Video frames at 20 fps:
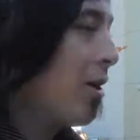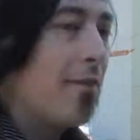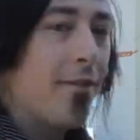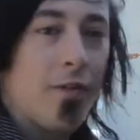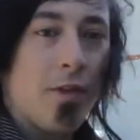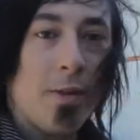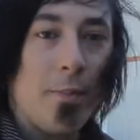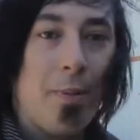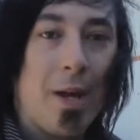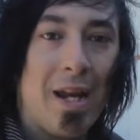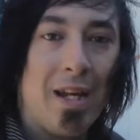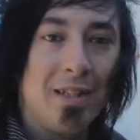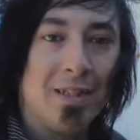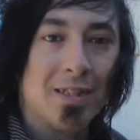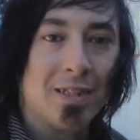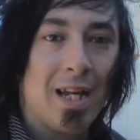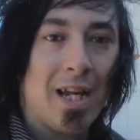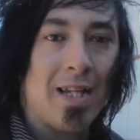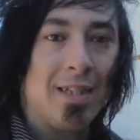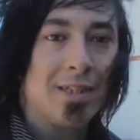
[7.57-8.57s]
we're here for the Paint and
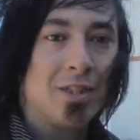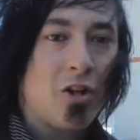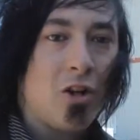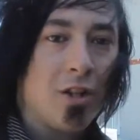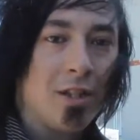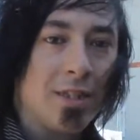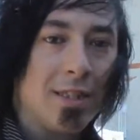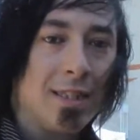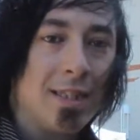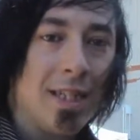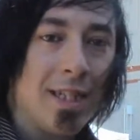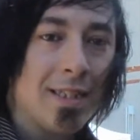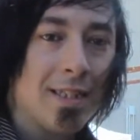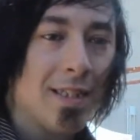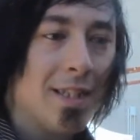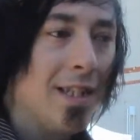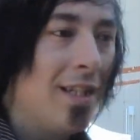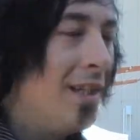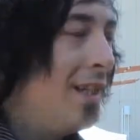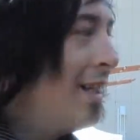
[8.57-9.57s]
Skate. It's August 6th,
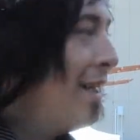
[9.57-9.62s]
